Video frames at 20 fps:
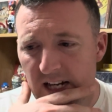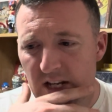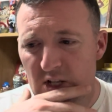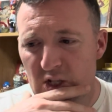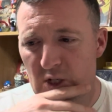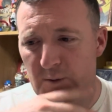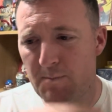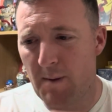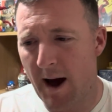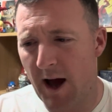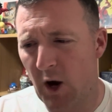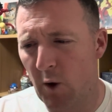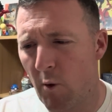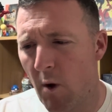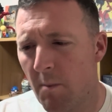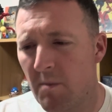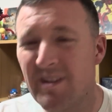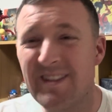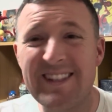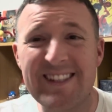
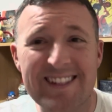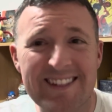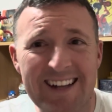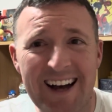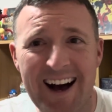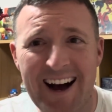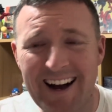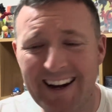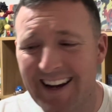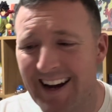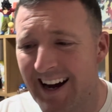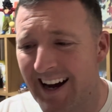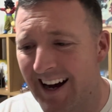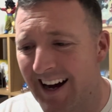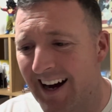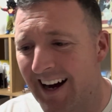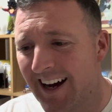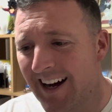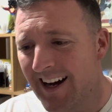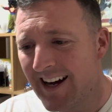Spider-Woman
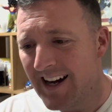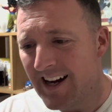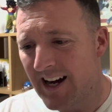Saga,